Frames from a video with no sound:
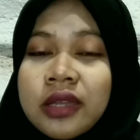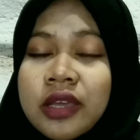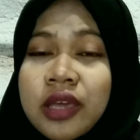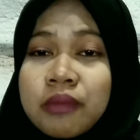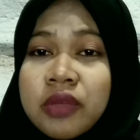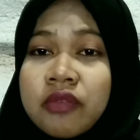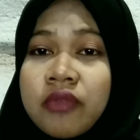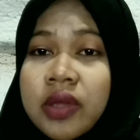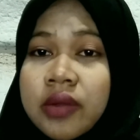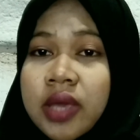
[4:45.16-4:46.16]
They can be
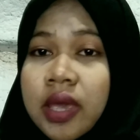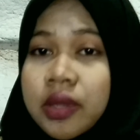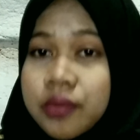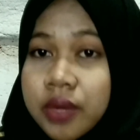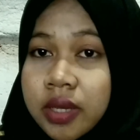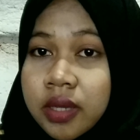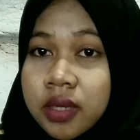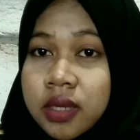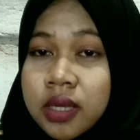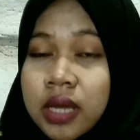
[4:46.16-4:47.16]
very
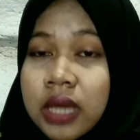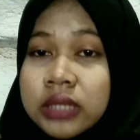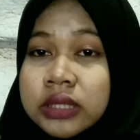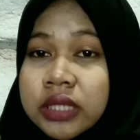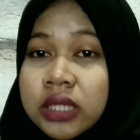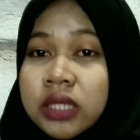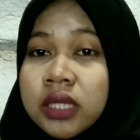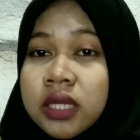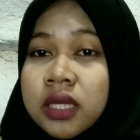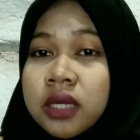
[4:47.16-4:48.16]
angry
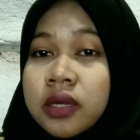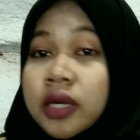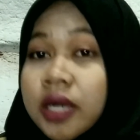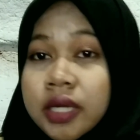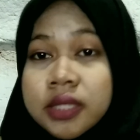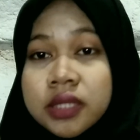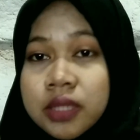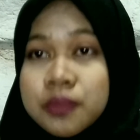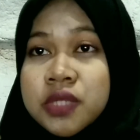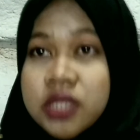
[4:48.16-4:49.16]
until hurt
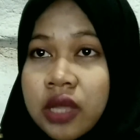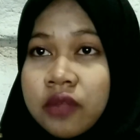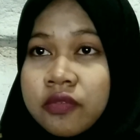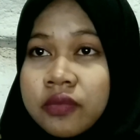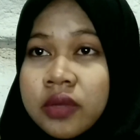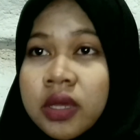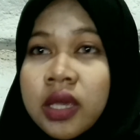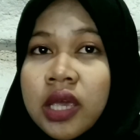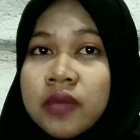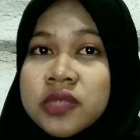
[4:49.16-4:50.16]
themselves
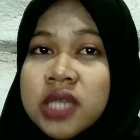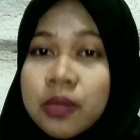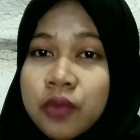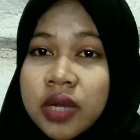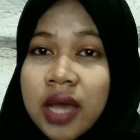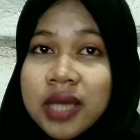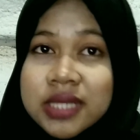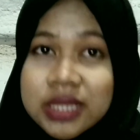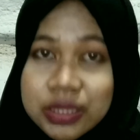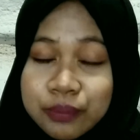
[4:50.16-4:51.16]
if someone
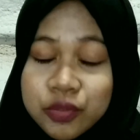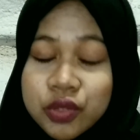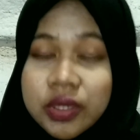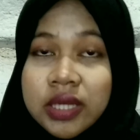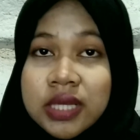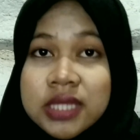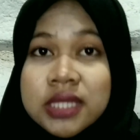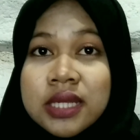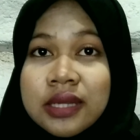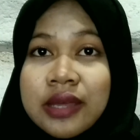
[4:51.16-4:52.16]
asked them to
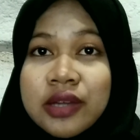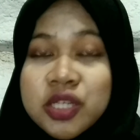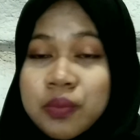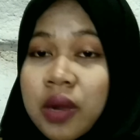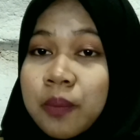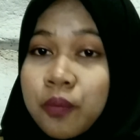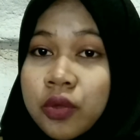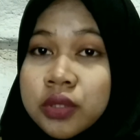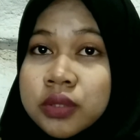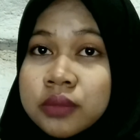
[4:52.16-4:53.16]
release their
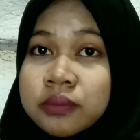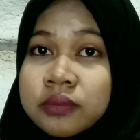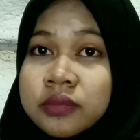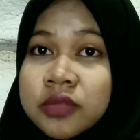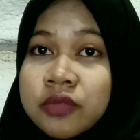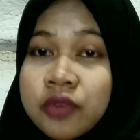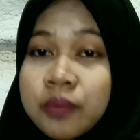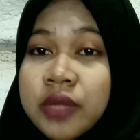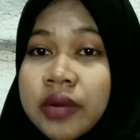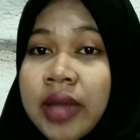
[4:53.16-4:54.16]
smartphone
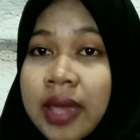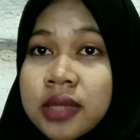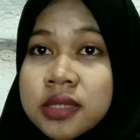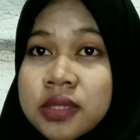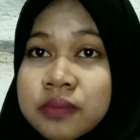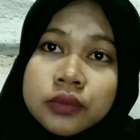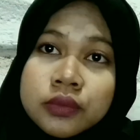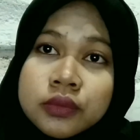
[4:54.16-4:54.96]
from their hands.